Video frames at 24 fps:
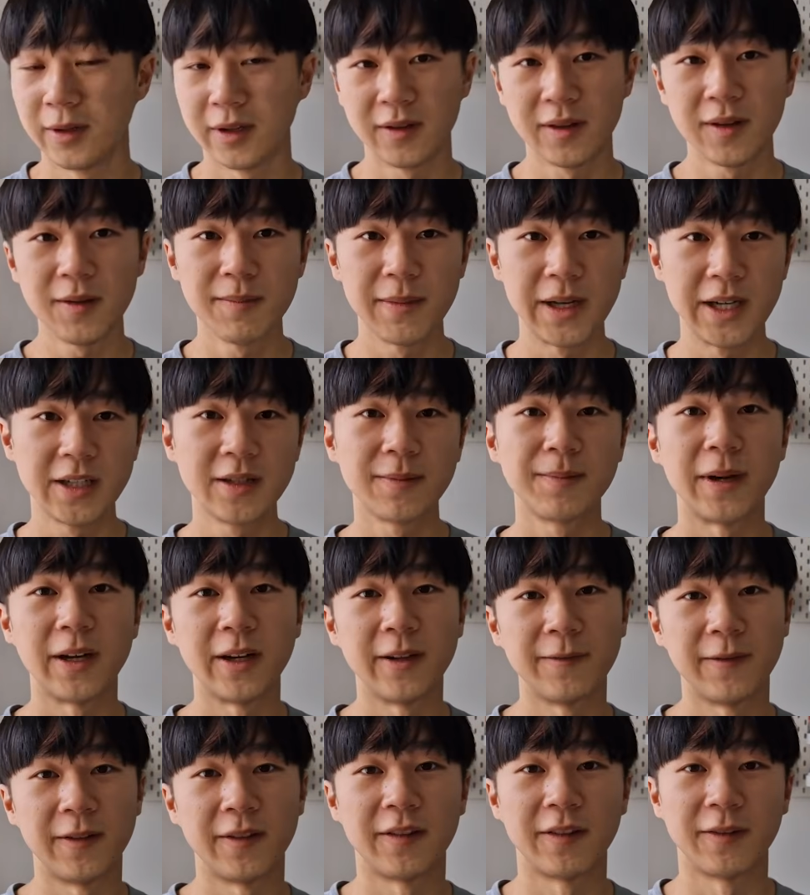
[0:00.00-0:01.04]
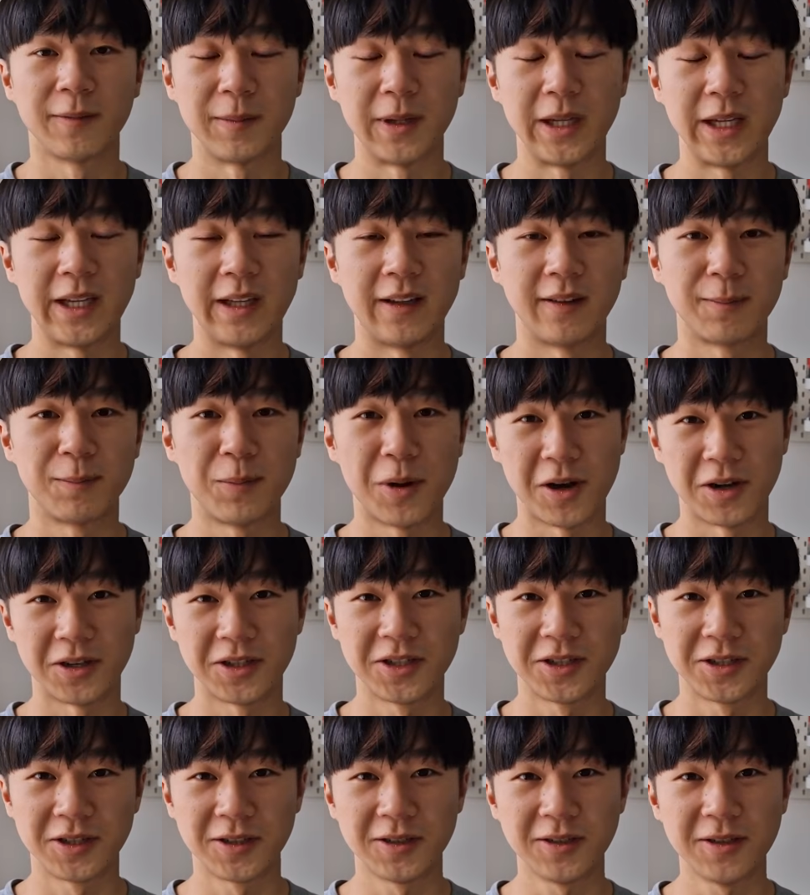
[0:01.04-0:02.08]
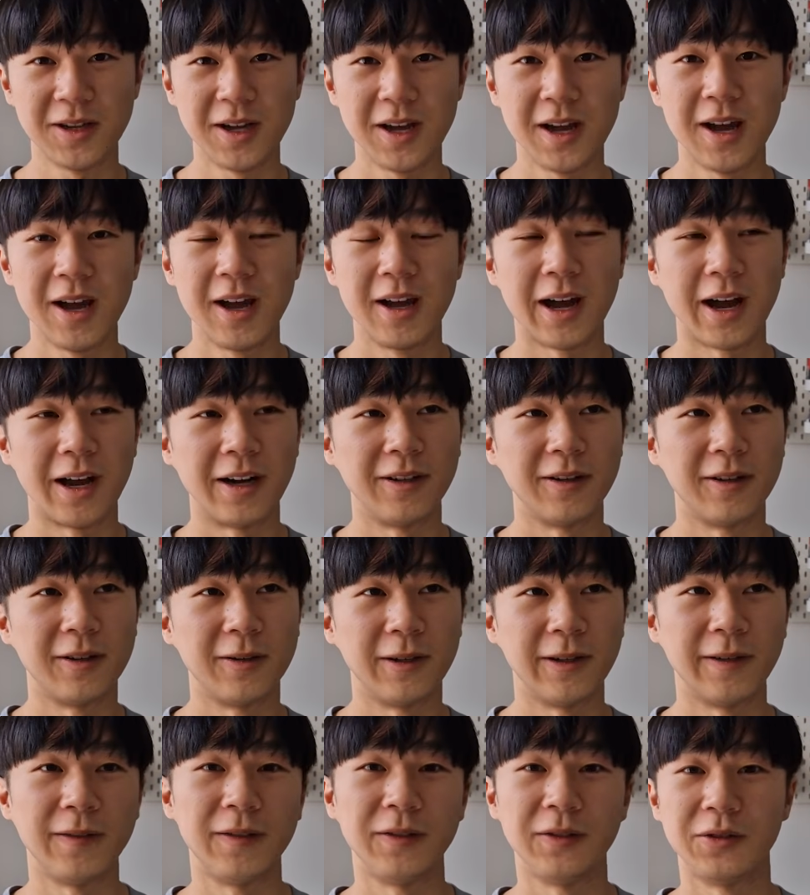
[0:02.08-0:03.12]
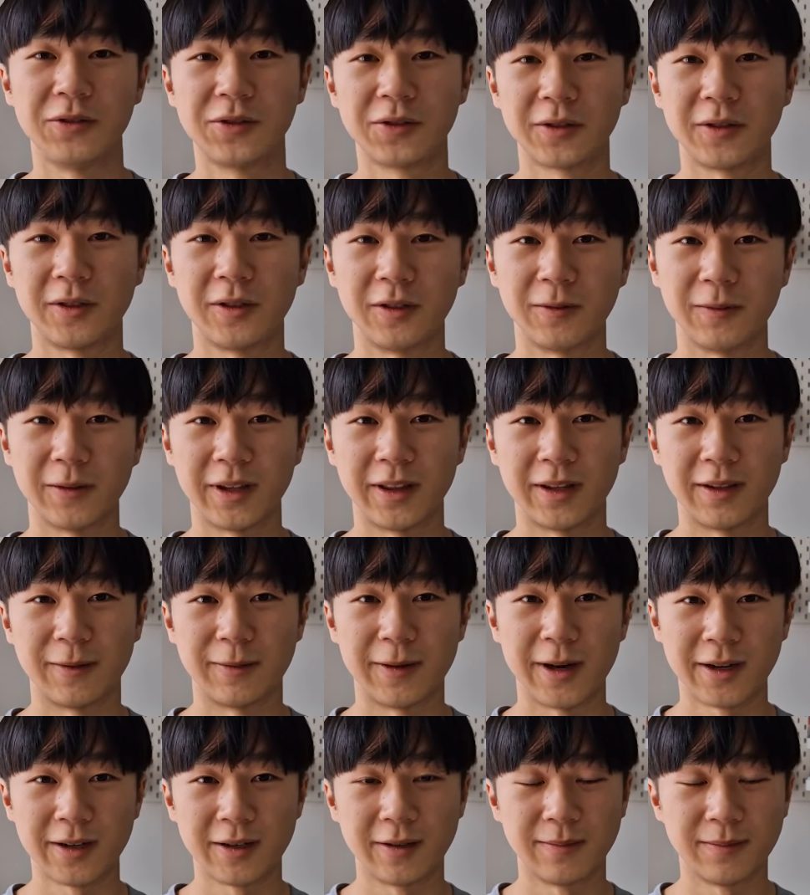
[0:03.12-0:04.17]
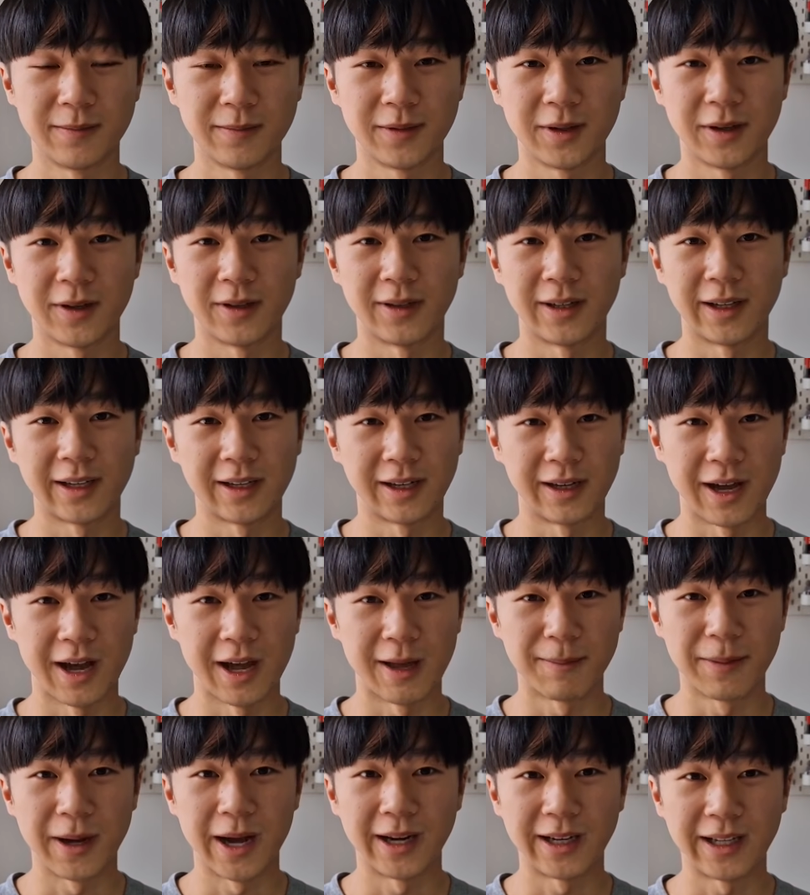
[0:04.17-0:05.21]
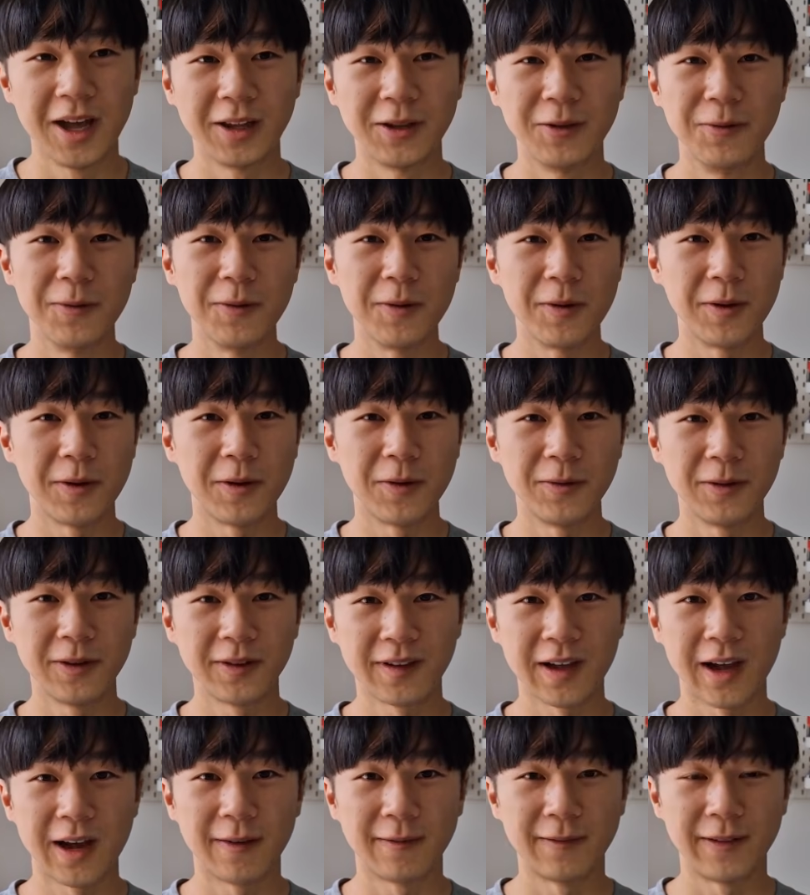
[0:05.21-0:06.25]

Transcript: of the major benefits of me is posture. I know if you draw with the Wacom or like an iPad, you will always have